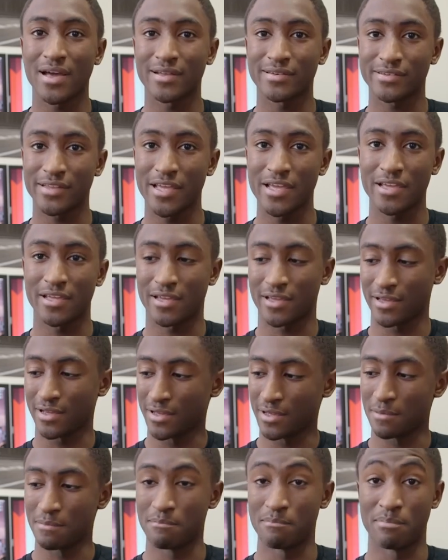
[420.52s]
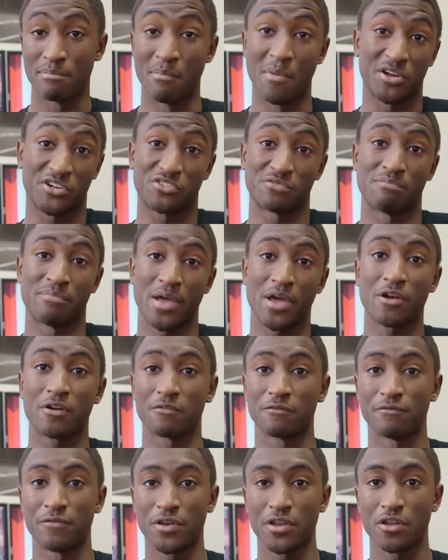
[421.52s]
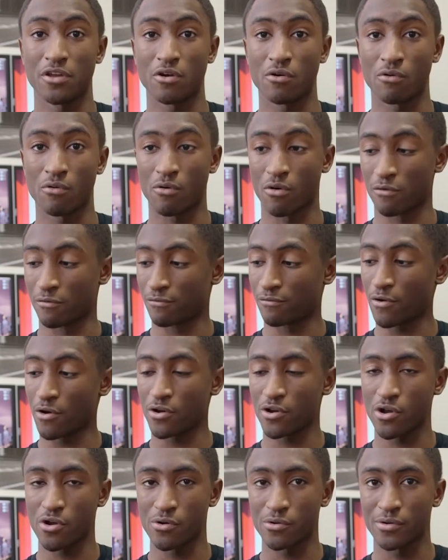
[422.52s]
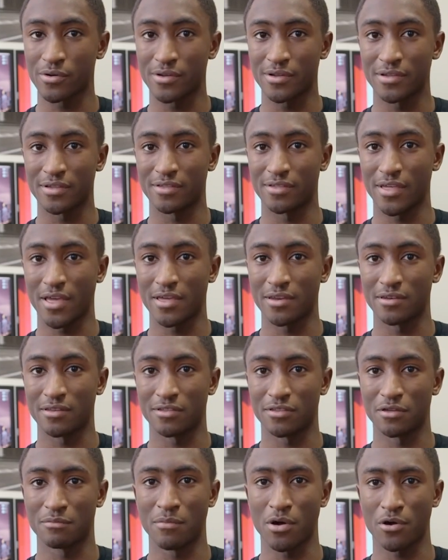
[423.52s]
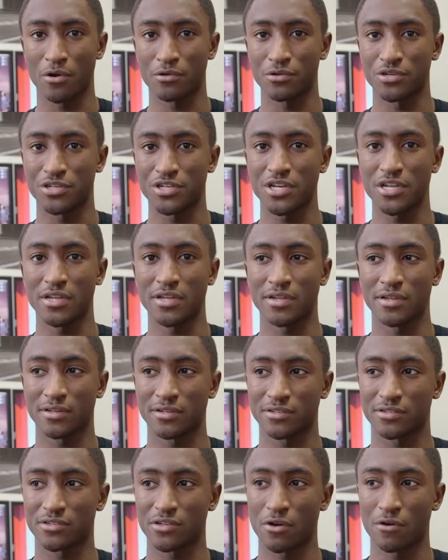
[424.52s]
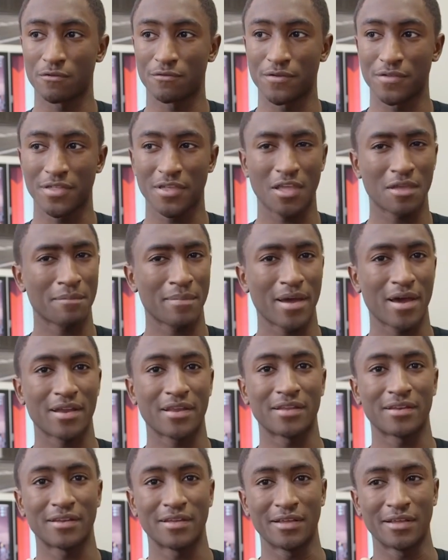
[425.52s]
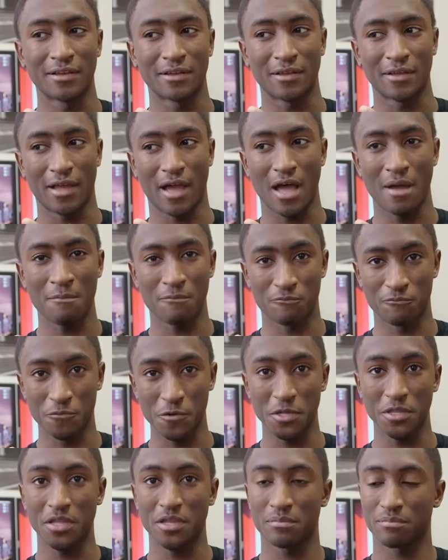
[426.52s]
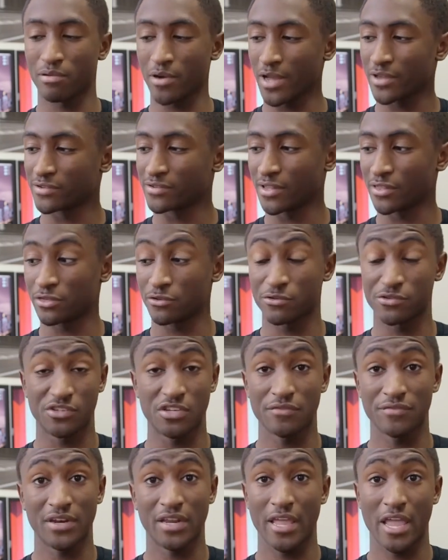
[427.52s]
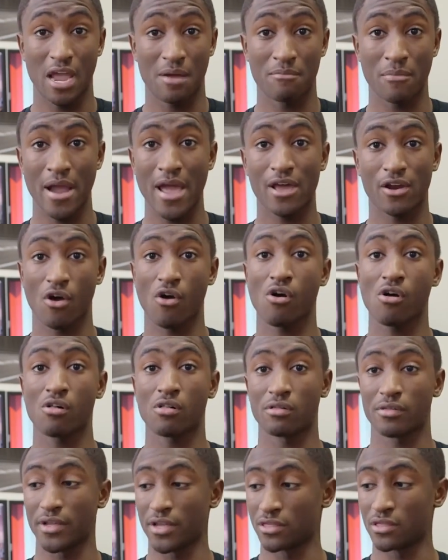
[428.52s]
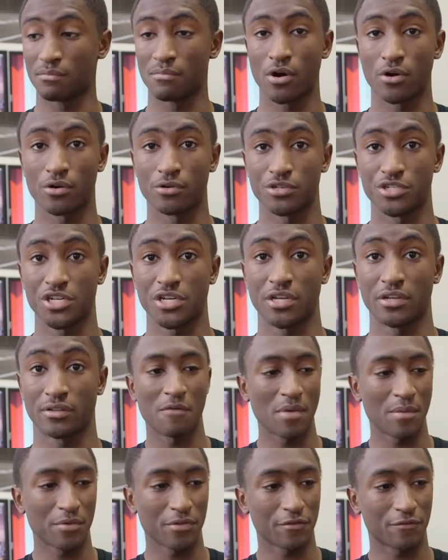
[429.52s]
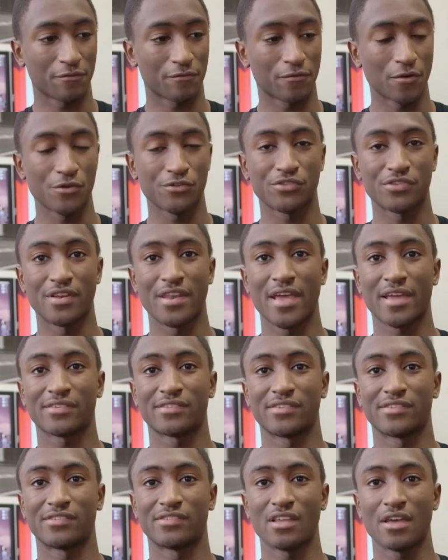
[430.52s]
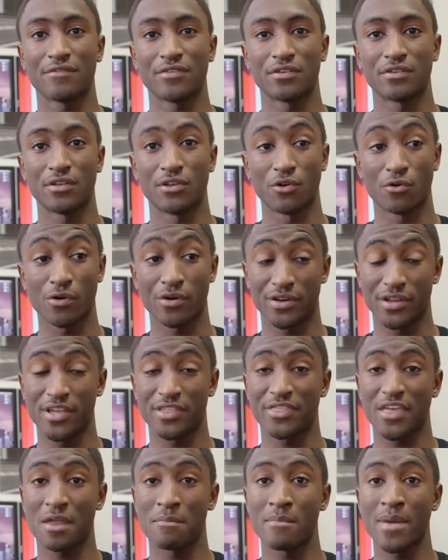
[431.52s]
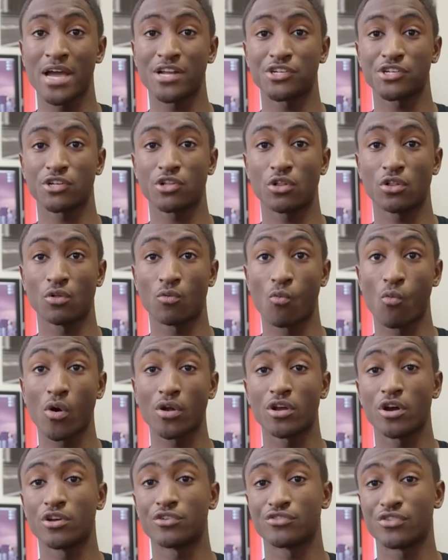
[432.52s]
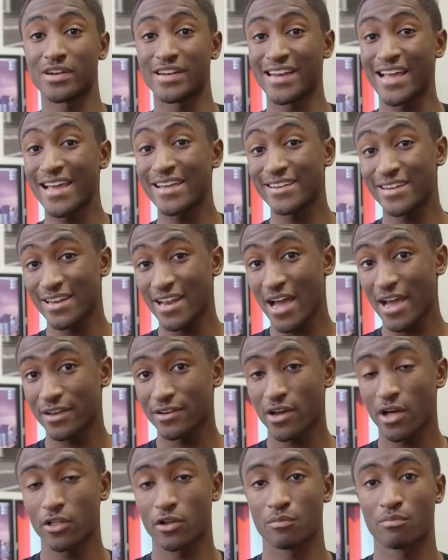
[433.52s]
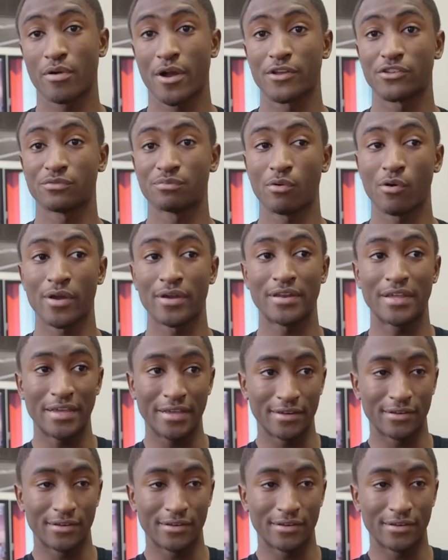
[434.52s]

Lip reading: not take much better video or photo than the Moto G. So if you think about it, I'm really impressed that there's even a camera at all in the Moto G. I remember the first Nexus 7, in order to hit that magical $199 price point,